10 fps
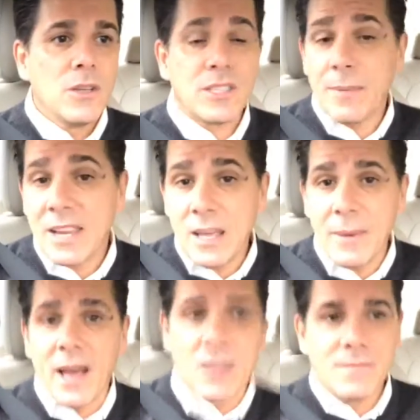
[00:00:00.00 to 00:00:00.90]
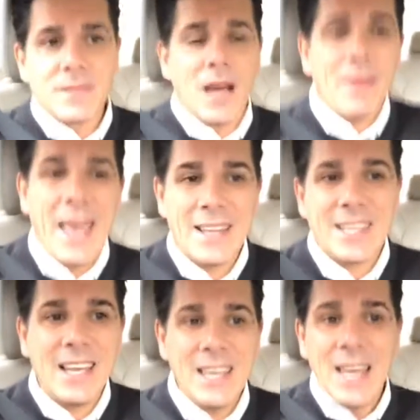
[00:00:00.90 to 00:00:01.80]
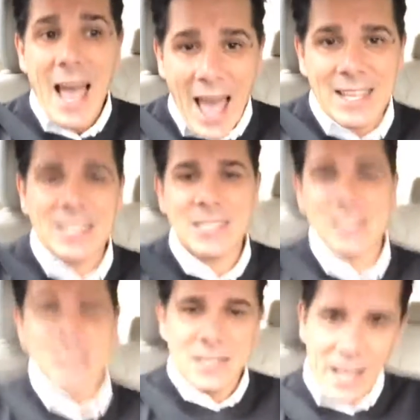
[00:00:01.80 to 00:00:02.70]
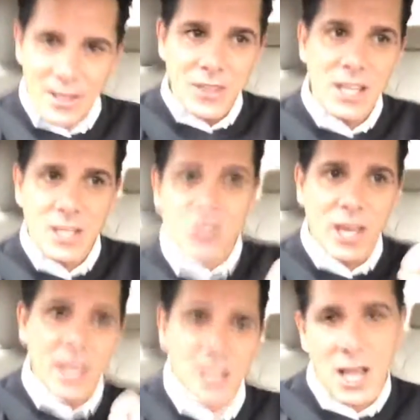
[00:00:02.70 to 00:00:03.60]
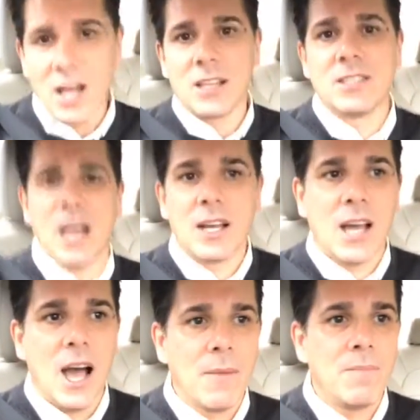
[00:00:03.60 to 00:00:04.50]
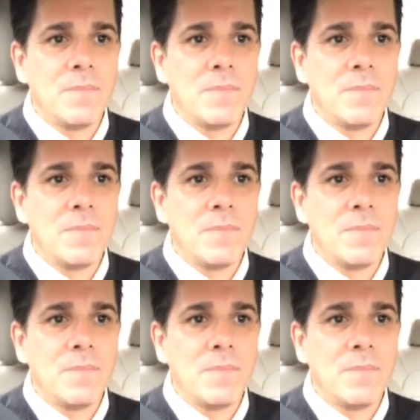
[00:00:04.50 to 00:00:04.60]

Send me an email. I'm anthony@anthonyjconklin.com.